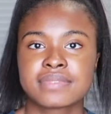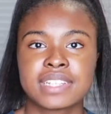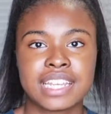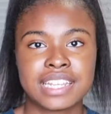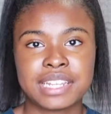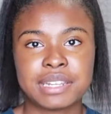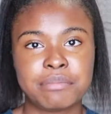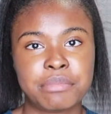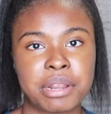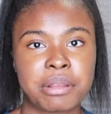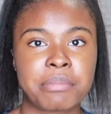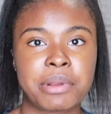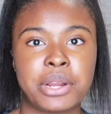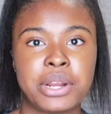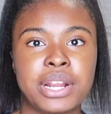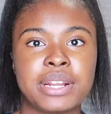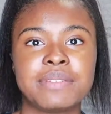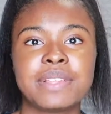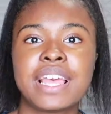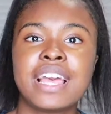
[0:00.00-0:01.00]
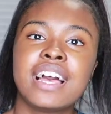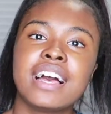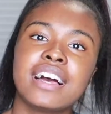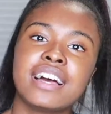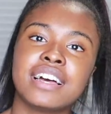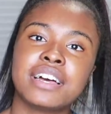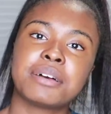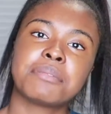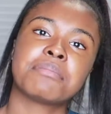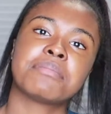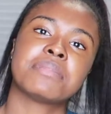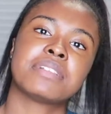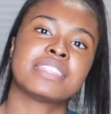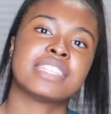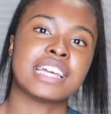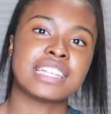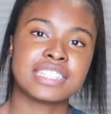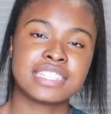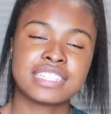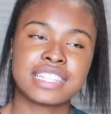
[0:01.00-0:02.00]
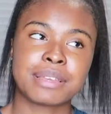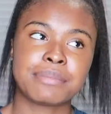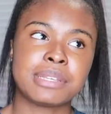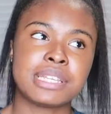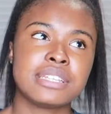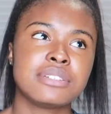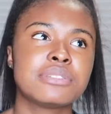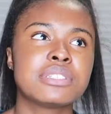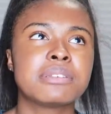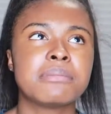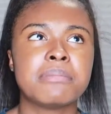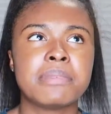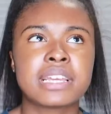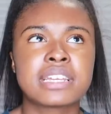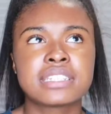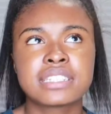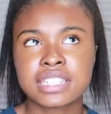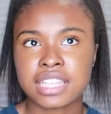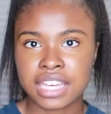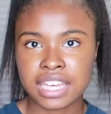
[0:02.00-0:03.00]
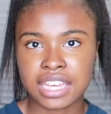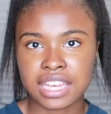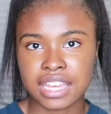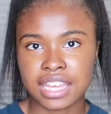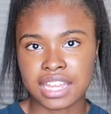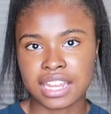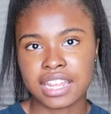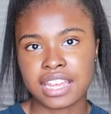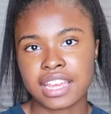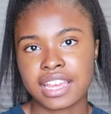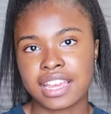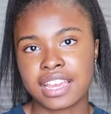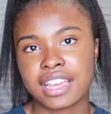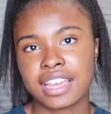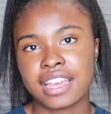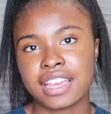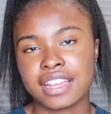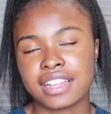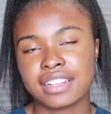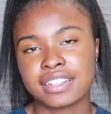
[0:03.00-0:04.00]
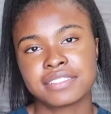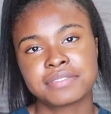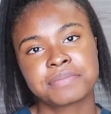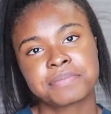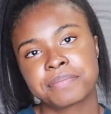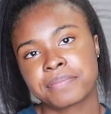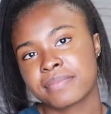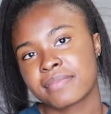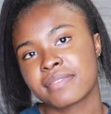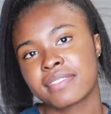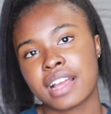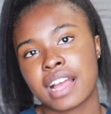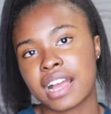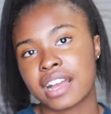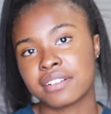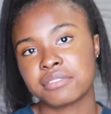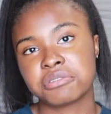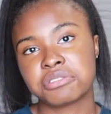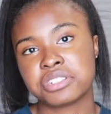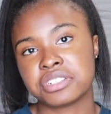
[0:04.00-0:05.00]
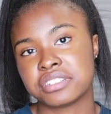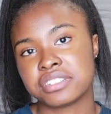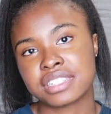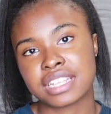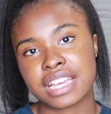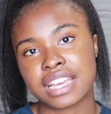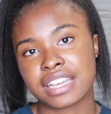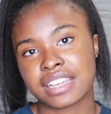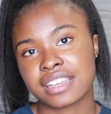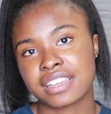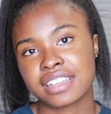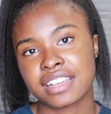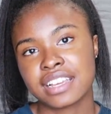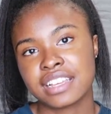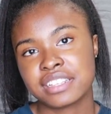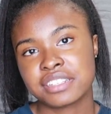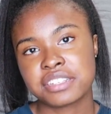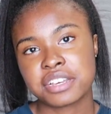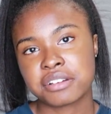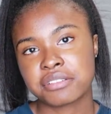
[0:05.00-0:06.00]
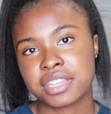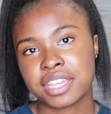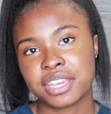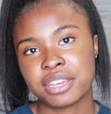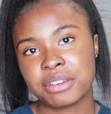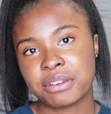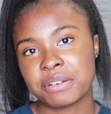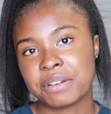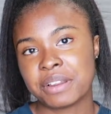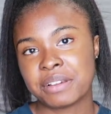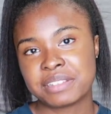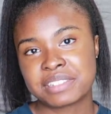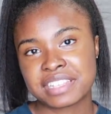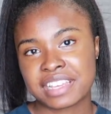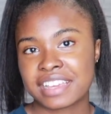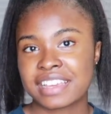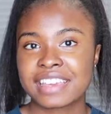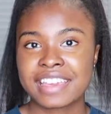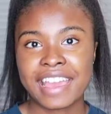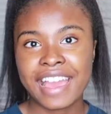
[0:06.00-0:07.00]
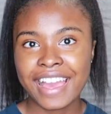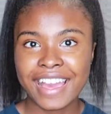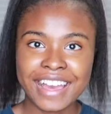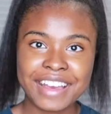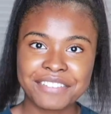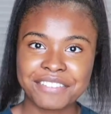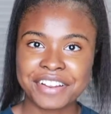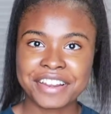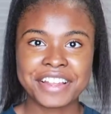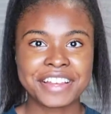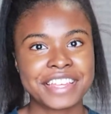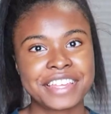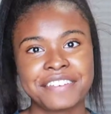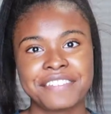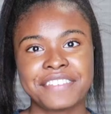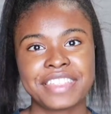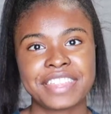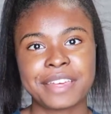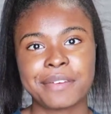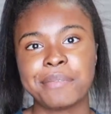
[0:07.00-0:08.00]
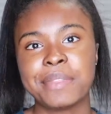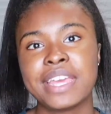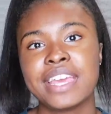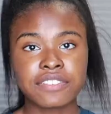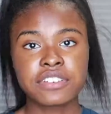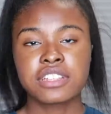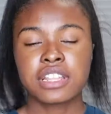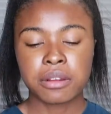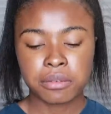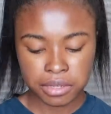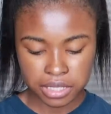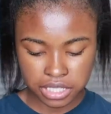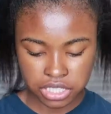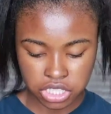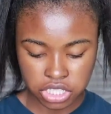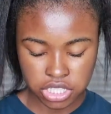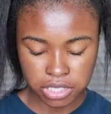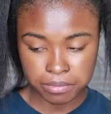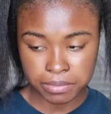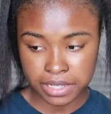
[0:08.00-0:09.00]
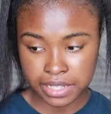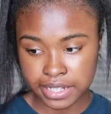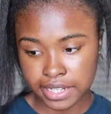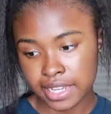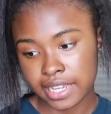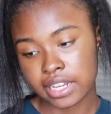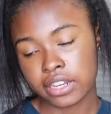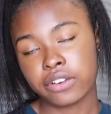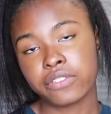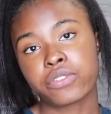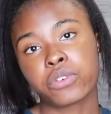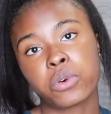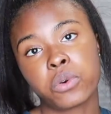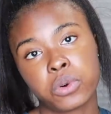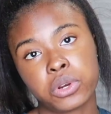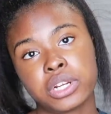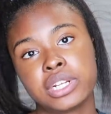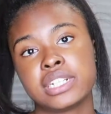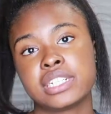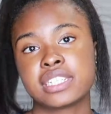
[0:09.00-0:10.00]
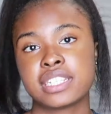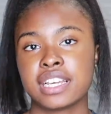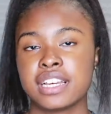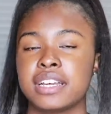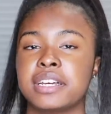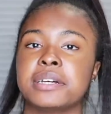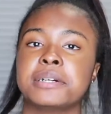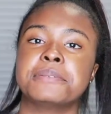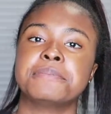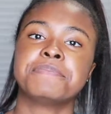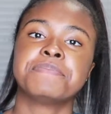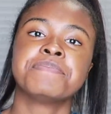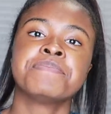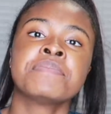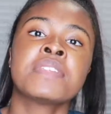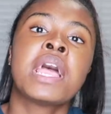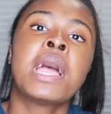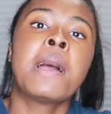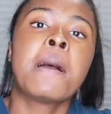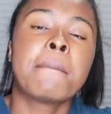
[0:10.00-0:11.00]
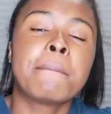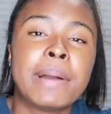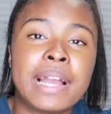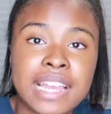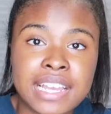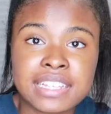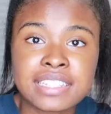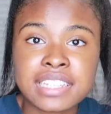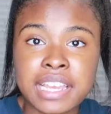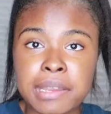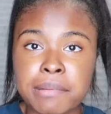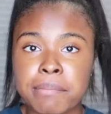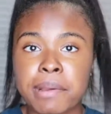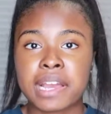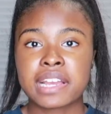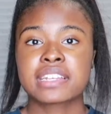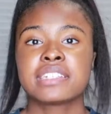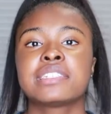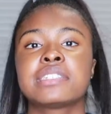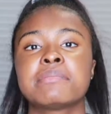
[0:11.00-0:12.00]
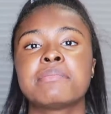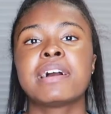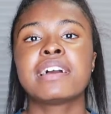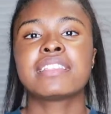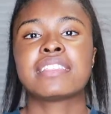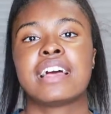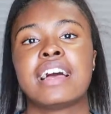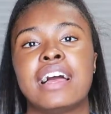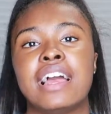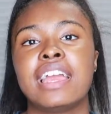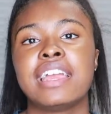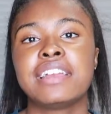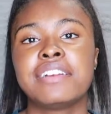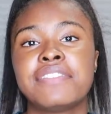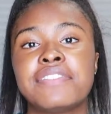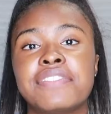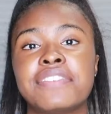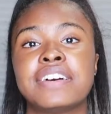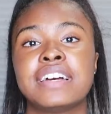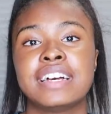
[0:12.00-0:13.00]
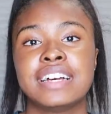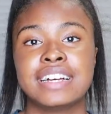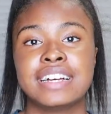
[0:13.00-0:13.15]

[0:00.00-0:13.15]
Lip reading: he didn't break my heart. That's his name. He was a mixed kid, and I was just like, he's so cute, and I was like, yeah, why not get with him? After that relationship ended, of course, my ex came back into my life